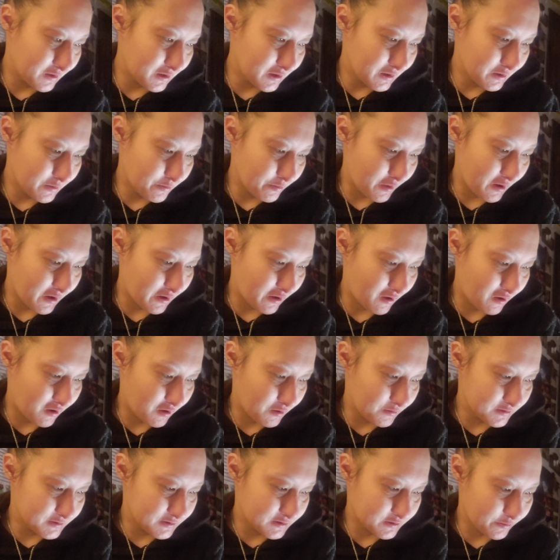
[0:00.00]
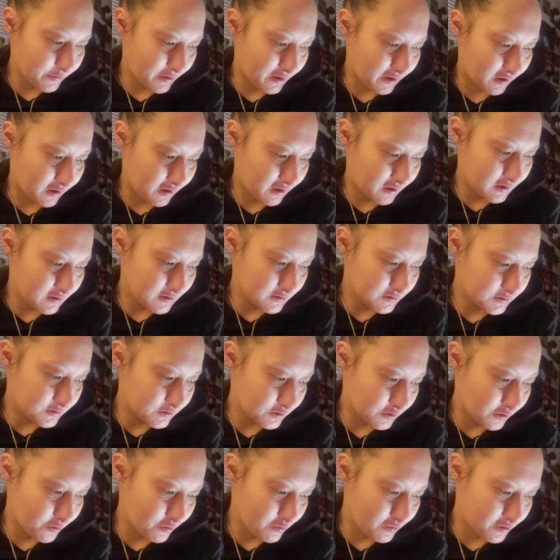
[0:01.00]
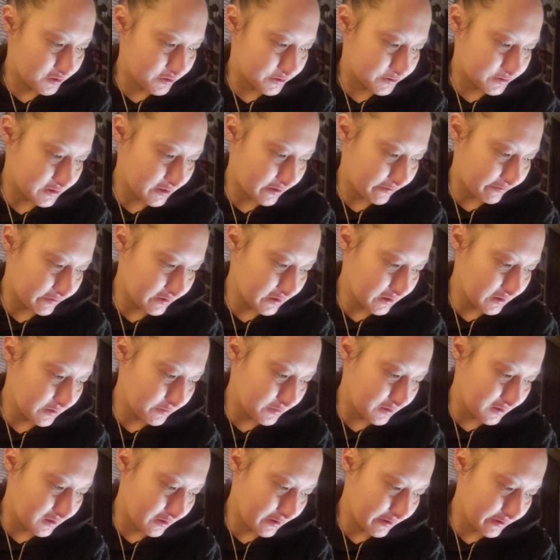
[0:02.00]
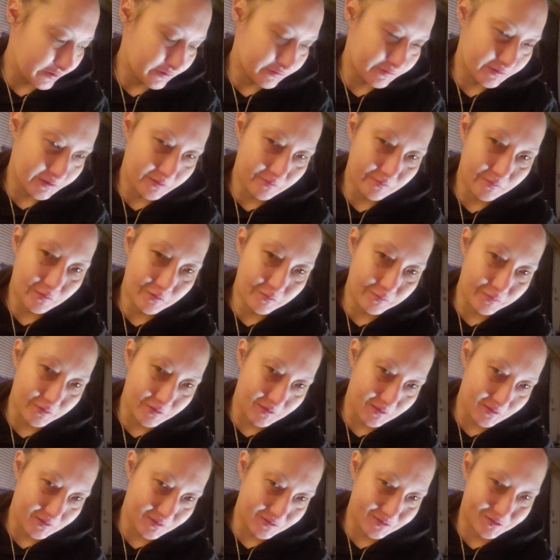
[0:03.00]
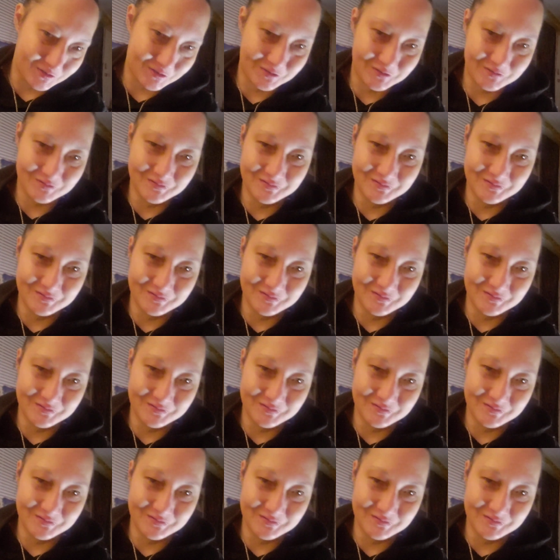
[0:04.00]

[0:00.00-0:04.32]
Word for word: me, but always in my heart. No more suffering beyond the rainbow bridge.